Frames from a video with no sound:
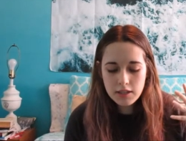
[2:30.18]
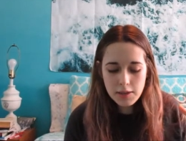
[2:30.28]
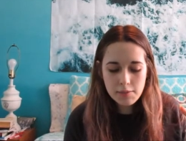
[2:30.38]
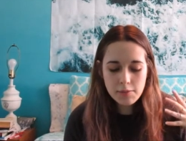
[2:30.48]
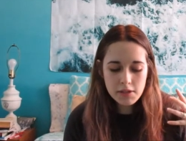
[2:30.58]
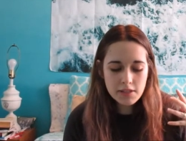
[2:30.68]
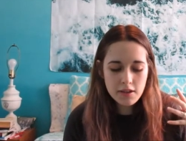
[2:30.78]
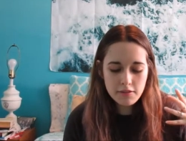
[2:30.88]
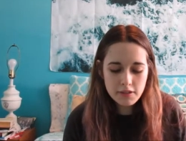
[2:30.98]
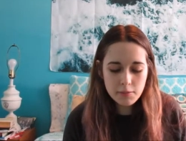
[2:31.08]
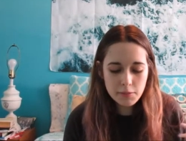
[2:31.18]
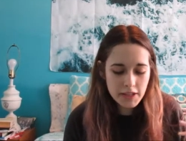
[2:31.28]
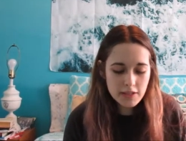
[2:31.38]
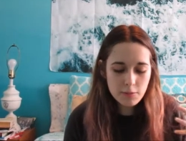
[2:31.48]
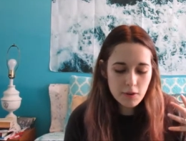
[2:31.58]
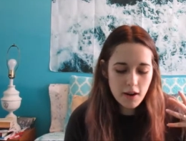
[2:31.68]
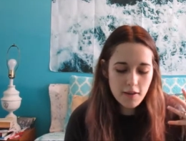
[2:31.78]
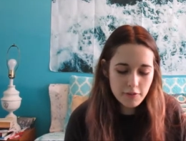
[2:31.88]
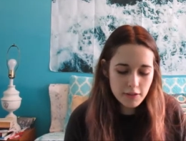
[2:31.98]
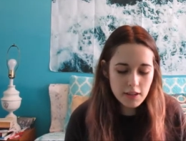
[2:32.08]
keeping myself in the place where
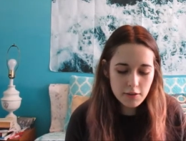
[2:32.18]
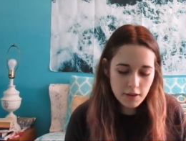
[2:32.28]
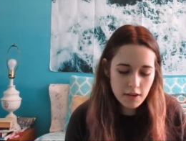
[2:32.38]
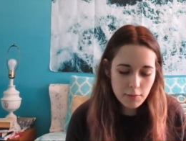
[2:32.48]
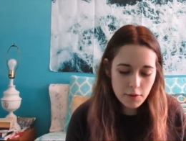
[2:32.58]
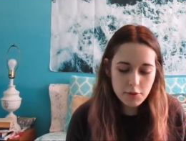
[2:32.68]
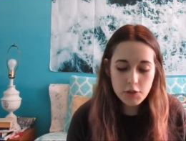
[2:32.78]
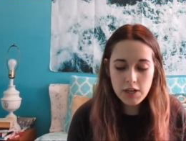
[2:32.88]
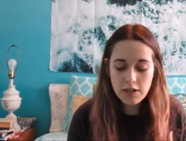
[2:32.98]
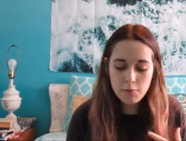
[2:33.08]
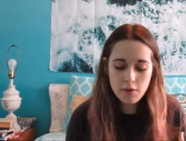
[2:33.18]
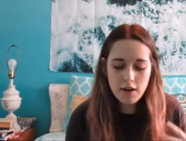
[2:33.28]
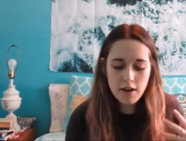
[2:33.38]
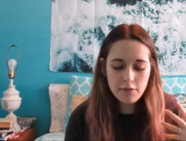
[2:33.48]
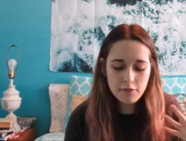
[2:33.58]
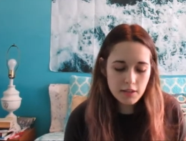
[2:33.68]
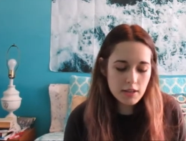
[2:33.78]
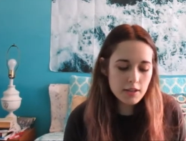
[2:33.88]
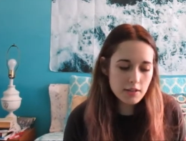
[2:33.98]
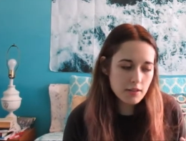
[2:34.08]
I feel like writing poetry and where I feel
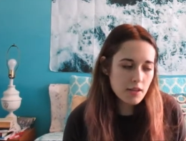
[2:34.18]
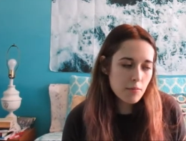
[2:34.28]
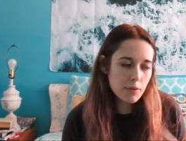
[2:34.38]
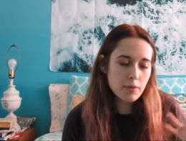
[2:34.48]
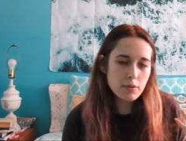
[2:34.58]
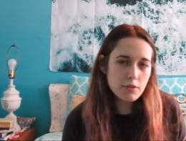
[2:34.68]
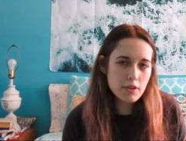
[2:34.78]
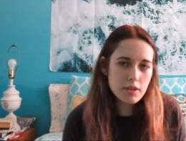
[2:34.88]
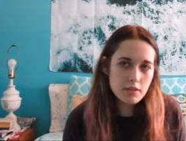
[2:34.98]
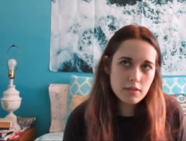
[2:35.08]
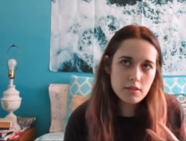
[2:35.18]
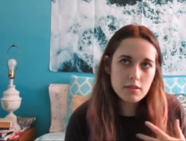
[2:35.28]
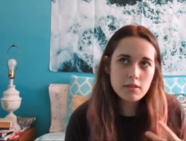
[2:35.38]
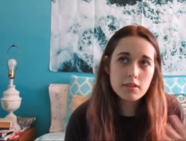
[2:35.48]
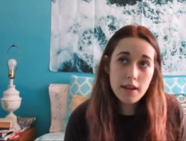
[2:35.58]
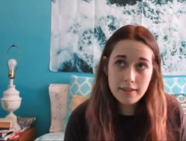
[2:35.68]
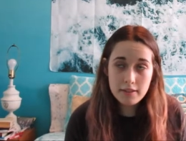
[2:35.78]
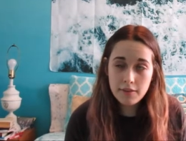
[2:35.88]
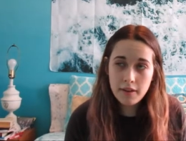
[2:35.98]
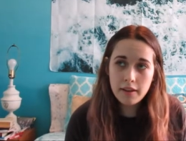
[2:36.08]
like my poetry is
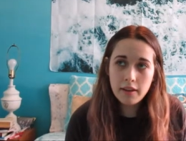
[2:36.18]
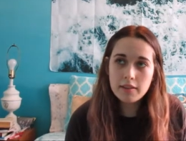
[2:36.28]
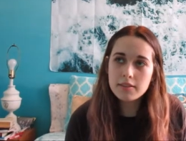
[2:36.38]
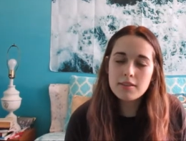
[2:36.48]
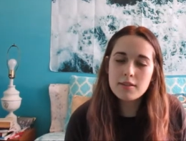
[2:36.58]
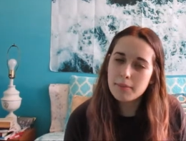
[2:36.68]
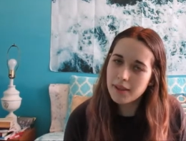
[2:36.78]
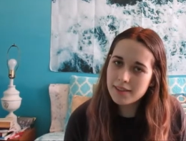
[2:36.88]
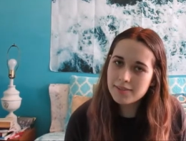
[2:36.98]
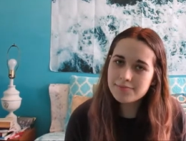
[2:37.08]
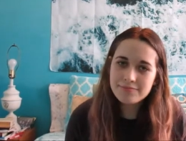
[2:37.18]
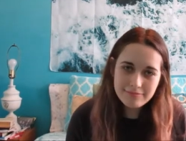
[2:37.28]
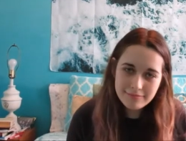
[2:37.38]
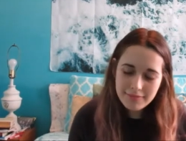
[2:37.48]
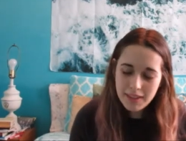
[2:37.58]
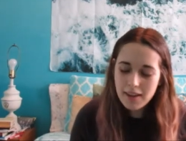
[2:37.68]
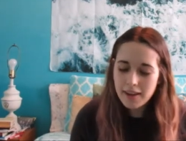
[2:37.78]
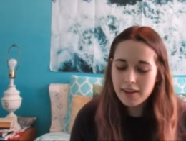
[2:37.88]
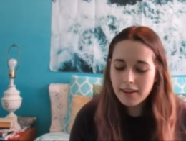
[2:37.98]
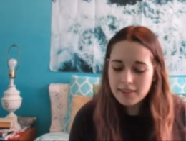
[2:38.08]
satisfying to me.
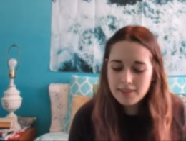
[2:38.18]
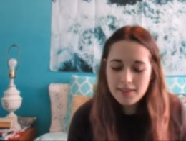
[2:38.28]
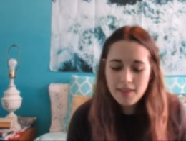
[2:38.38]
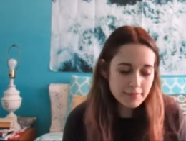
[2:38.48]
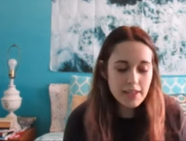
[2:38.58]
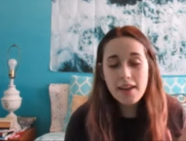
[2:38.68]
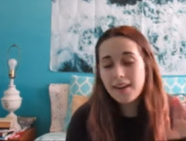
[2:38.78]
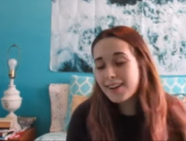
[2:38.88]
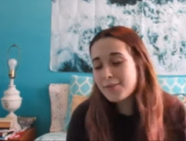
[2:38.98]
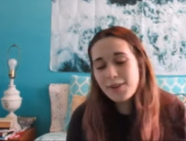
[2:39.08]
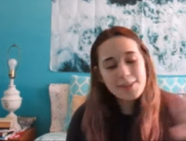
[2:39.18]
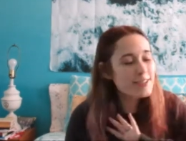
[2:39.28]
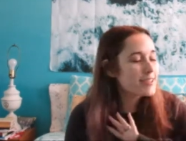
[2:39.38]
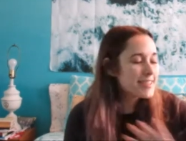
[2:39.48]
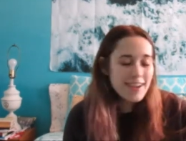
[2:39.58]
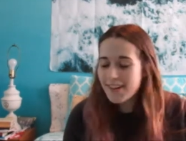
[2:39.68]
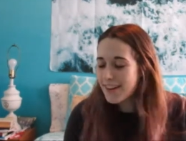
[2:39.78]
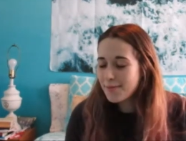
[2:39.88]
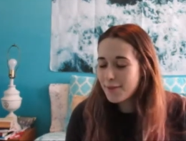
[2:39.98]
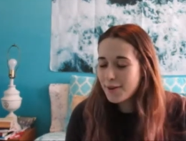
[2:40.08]
I guess. Yeah, I, I shouldn't talk
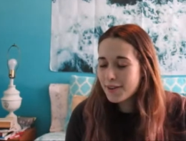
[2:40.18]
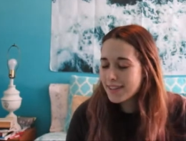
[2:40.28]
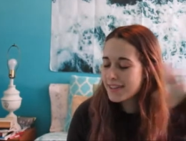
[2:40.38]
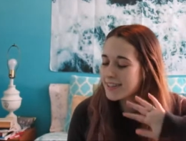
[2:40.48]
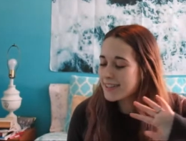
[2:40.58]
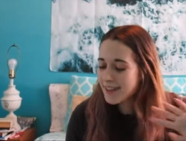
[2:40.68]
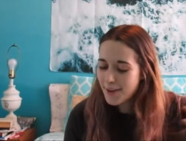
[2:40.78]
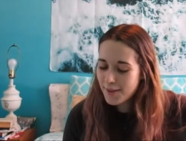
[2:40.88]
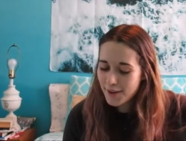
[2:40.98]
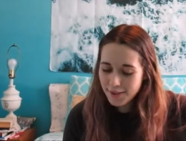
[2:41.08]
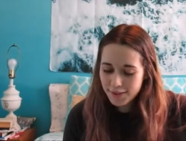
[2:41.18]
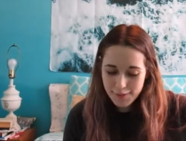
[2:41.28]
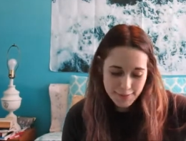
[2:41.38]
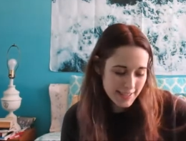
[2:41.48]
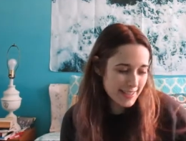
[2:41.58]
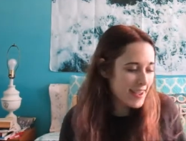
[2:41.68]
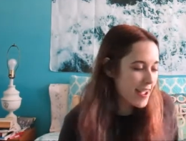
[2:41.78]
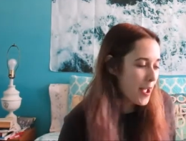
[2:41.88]
anymore because this is not my author update.